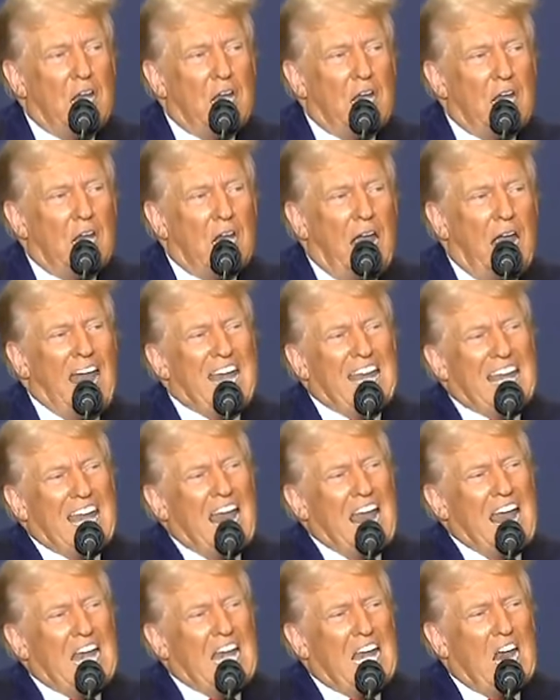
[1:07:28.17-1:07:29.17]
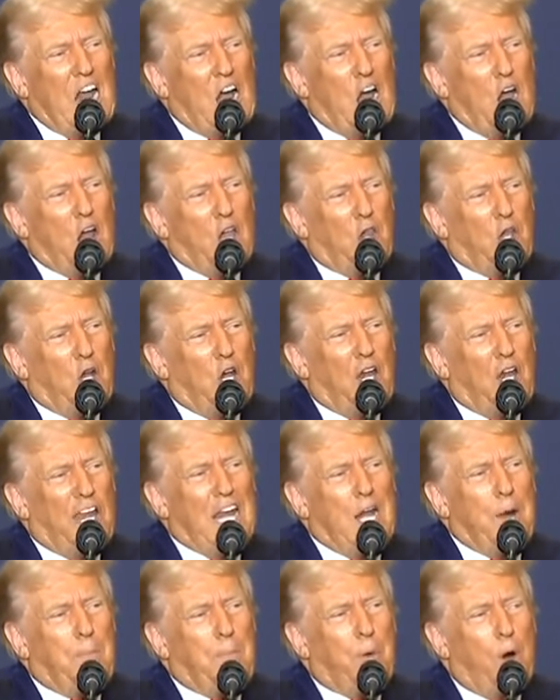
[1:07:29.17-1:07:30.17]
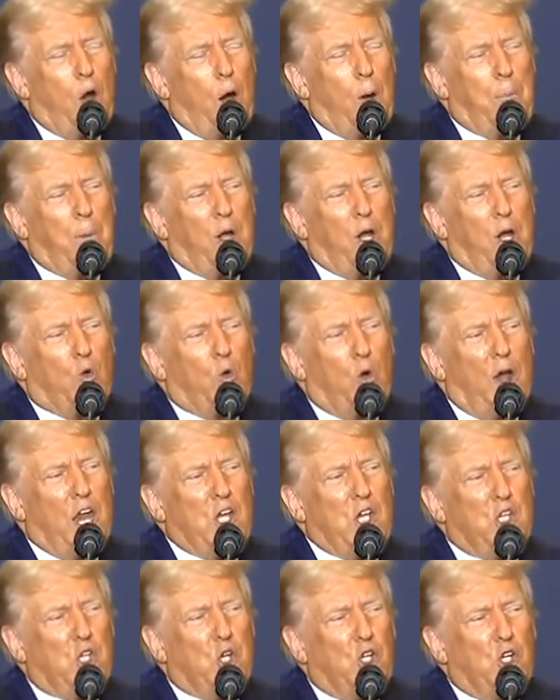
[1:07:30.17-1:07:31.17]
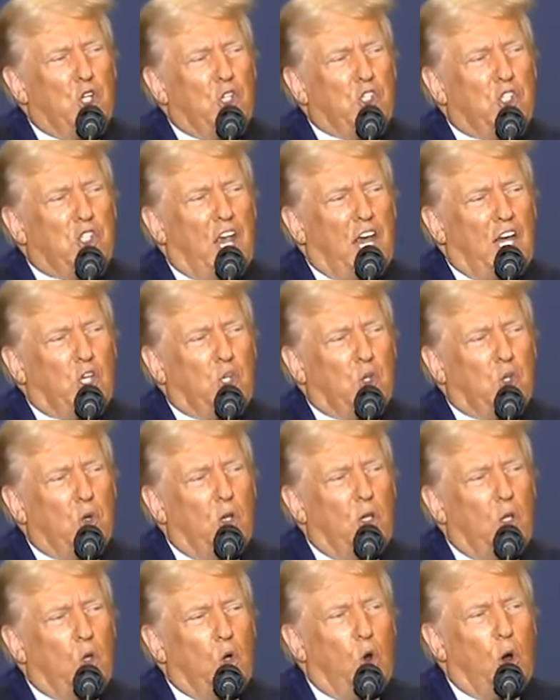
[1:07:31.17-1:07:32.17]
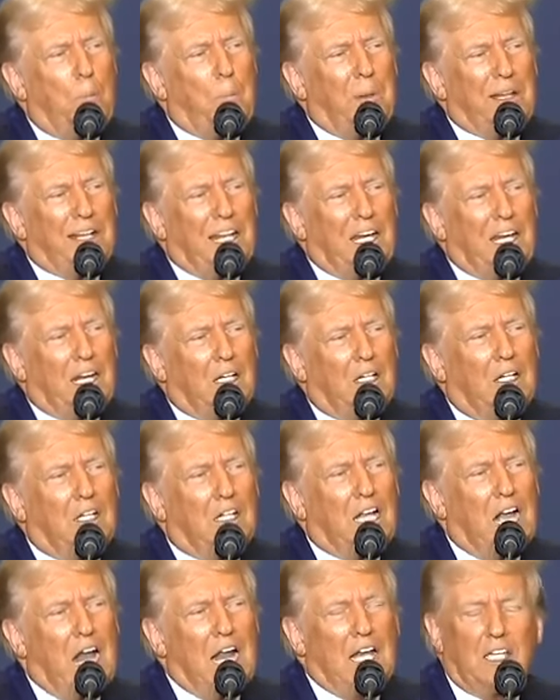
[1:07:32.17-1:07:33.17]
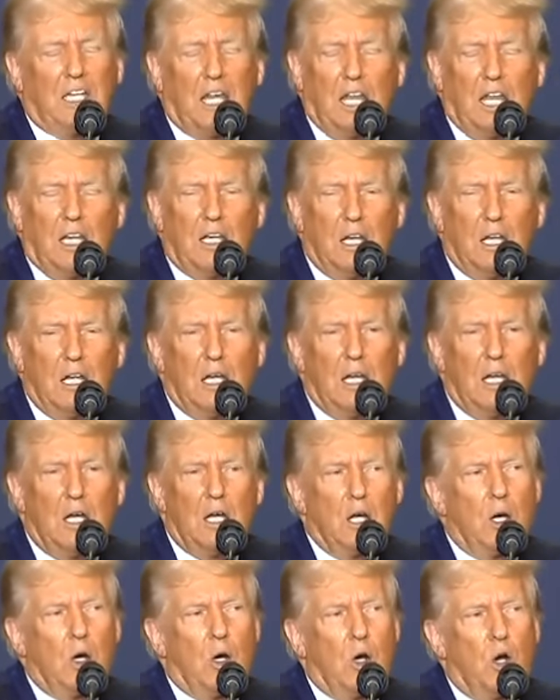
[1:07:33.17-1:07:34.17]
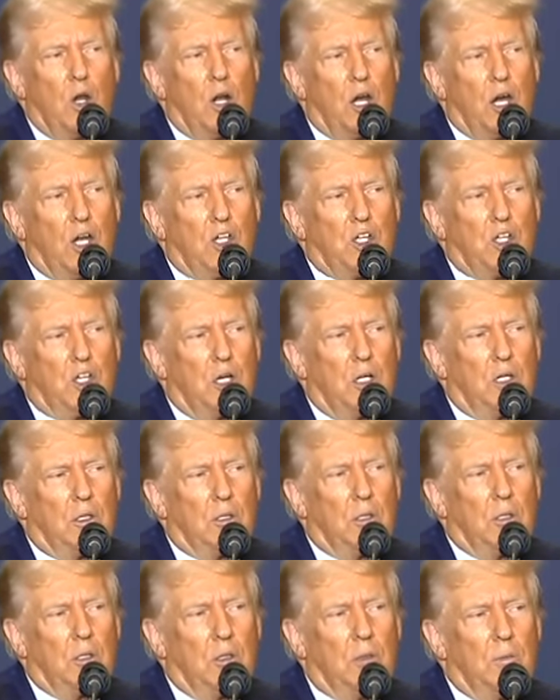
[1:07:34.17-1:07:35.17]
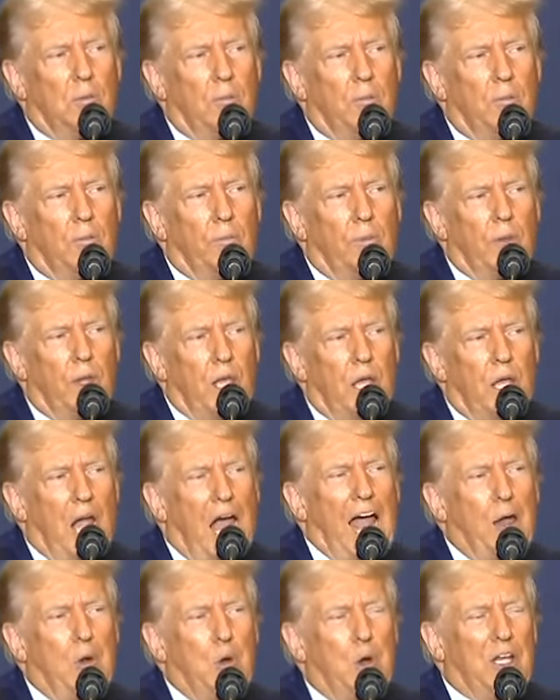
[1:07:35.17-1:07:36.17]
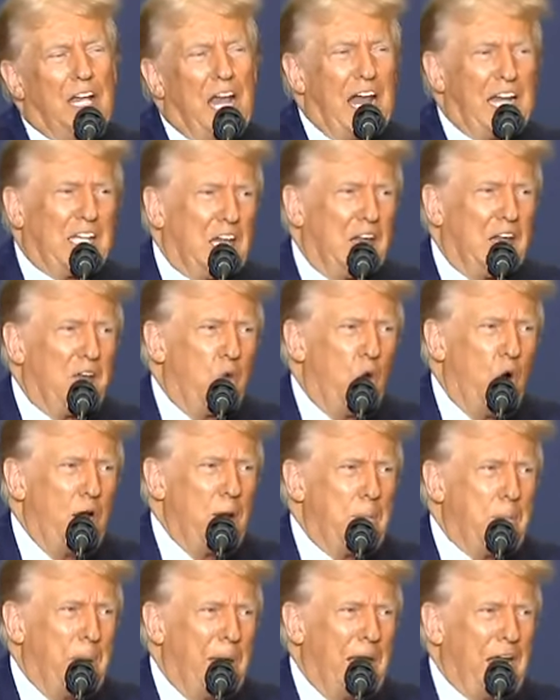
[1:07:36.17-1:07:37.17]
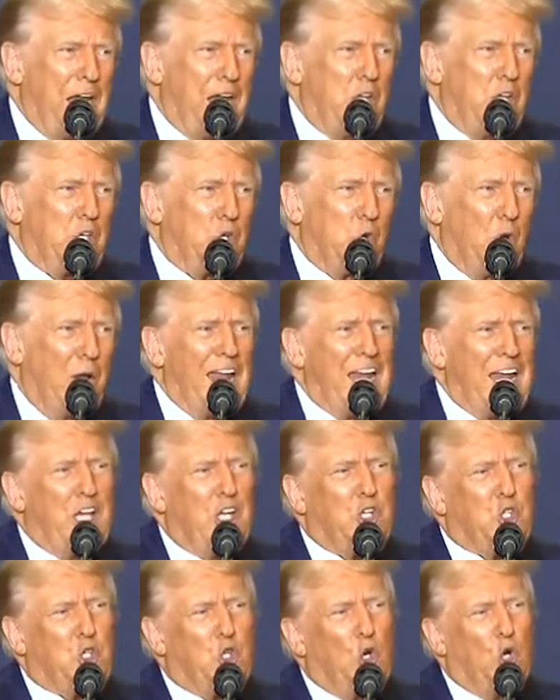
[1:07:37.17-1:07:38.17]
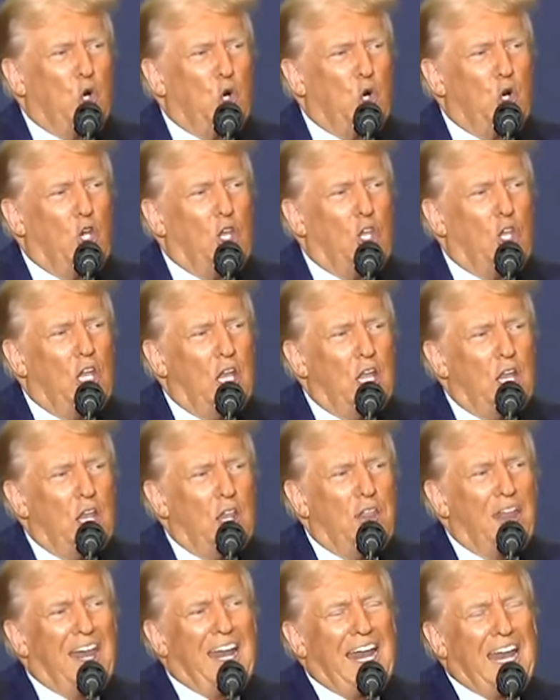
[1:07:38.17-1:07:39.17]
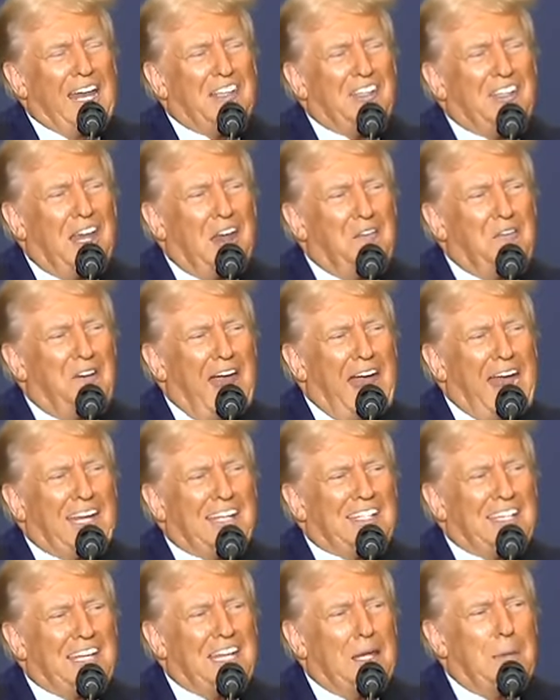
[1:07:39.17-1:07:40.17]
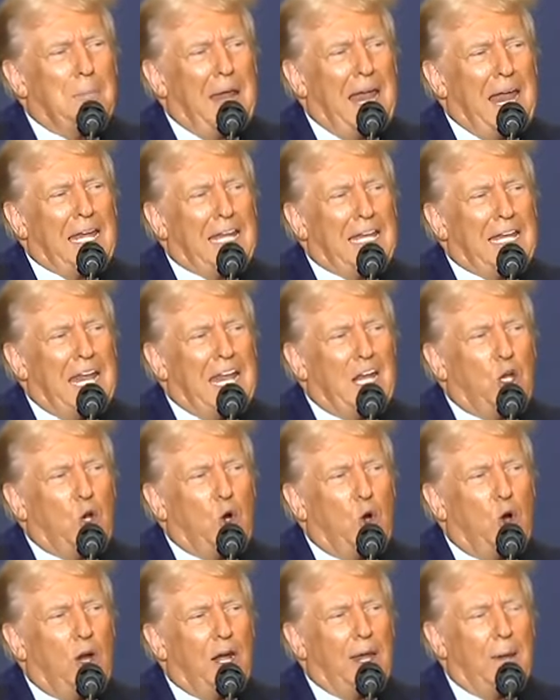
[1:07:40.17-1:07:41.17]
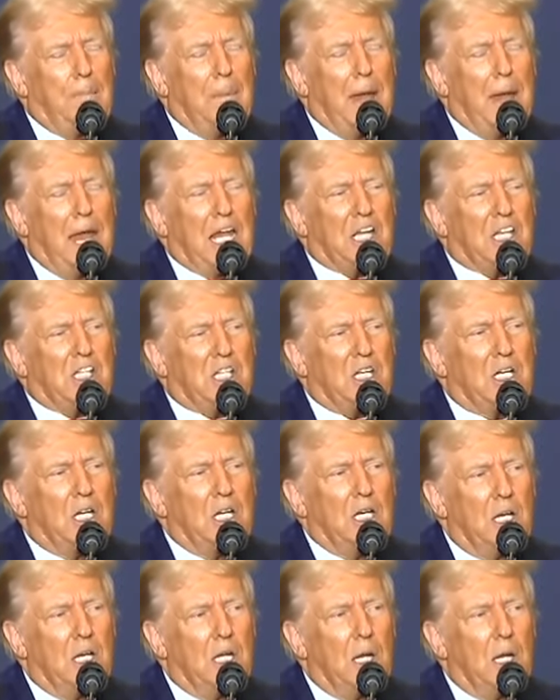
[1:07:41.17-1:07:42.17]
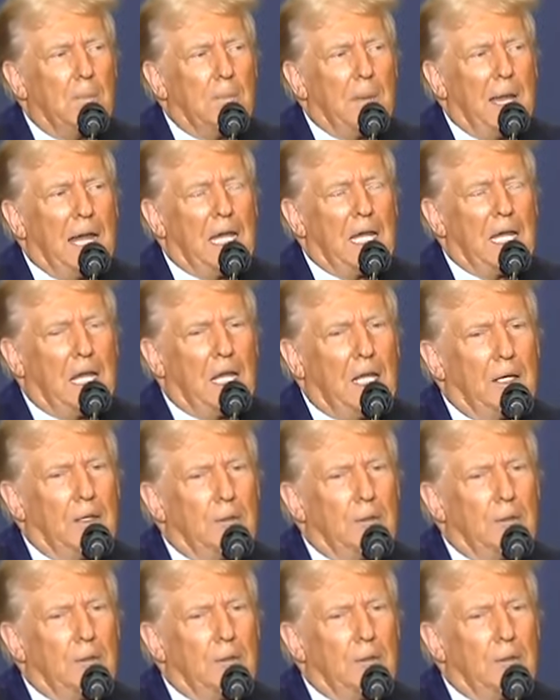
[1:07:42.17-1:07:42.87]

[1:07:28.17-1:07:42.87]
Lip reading: and any other inappropriate racial, sexual, or political content on our children. I will not give 1 penny to any school that has a vaccine mandate or a mask mandate.